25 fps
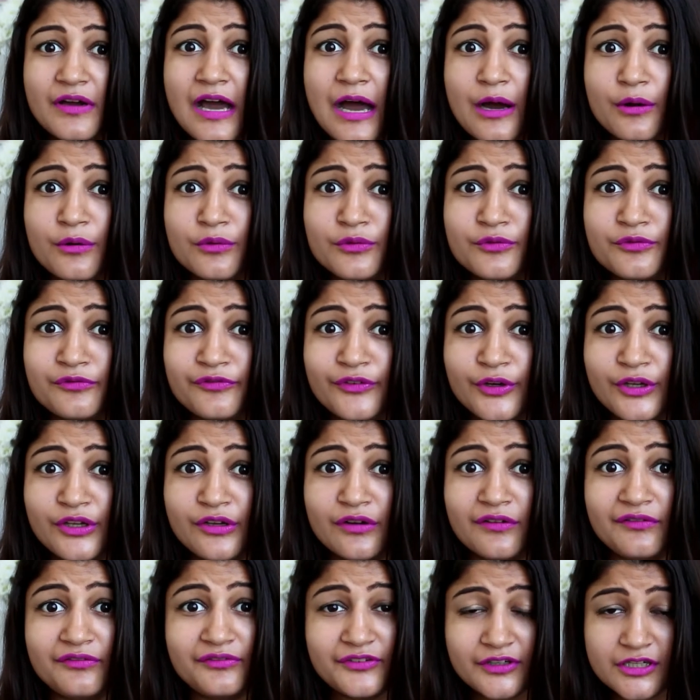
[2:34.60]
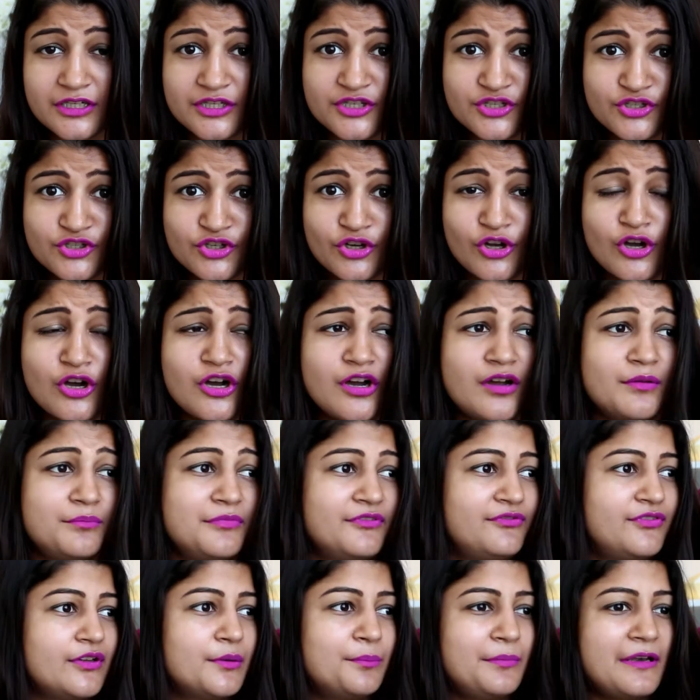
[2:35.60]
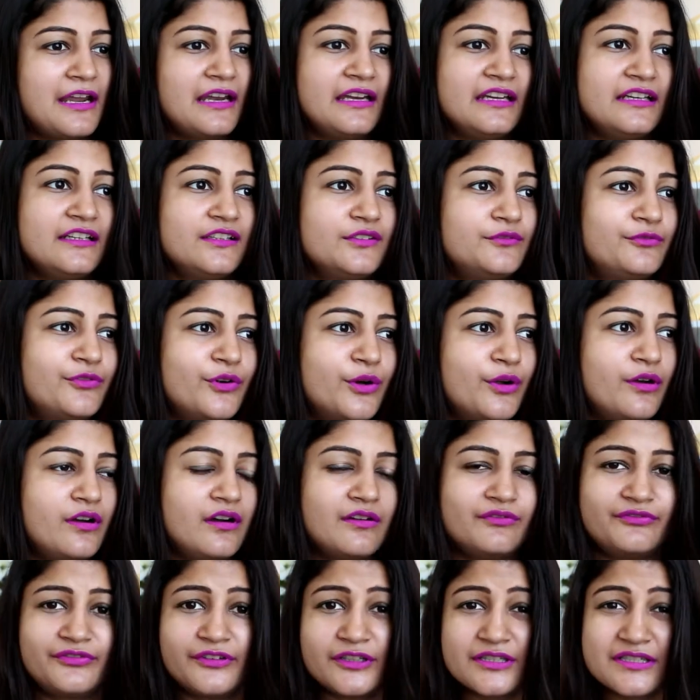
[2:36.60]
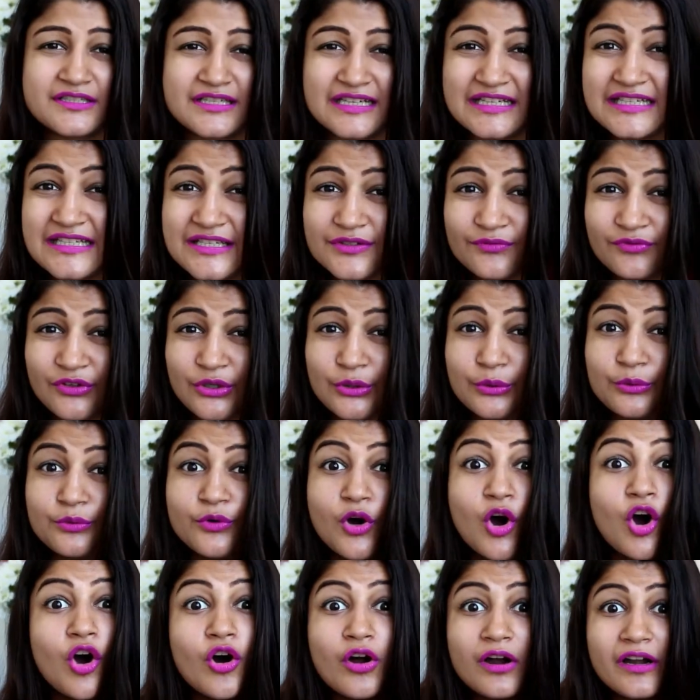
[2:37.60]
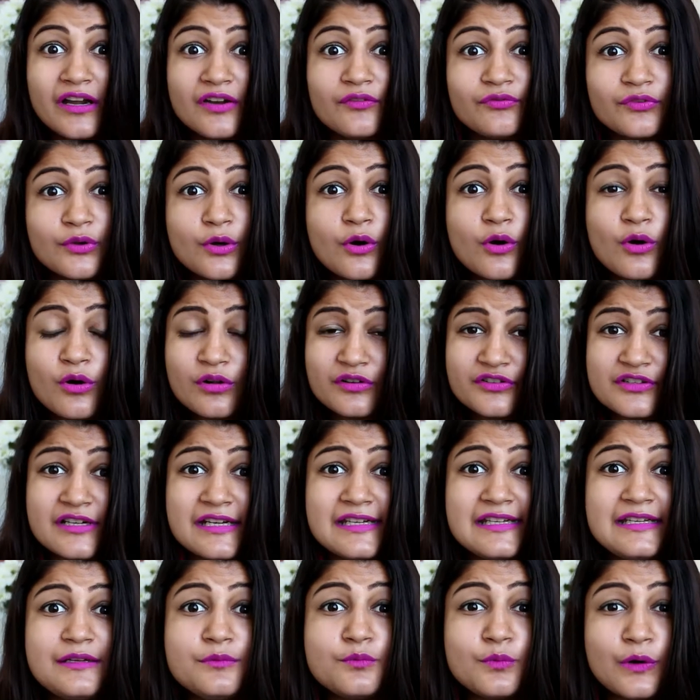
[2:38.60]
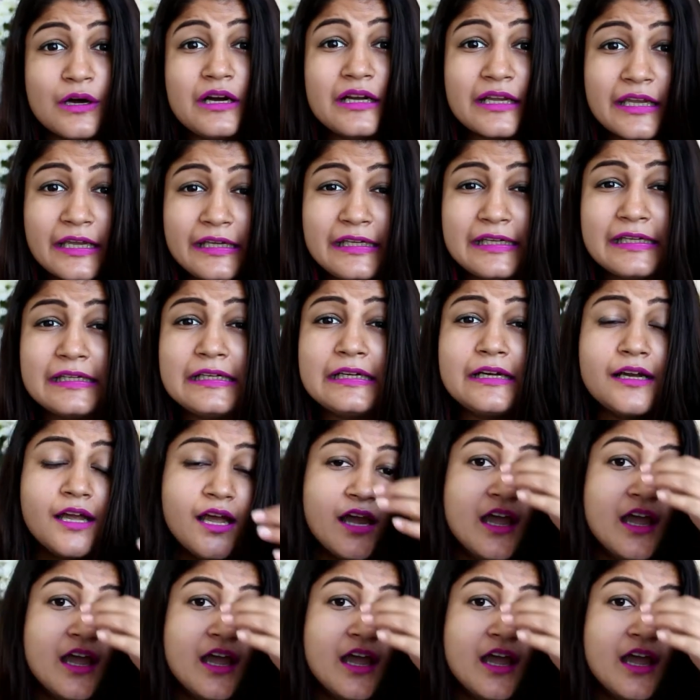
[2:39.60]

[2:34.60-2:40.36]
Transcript: out for your first job, if you're planning for a first interview, or if you're already working,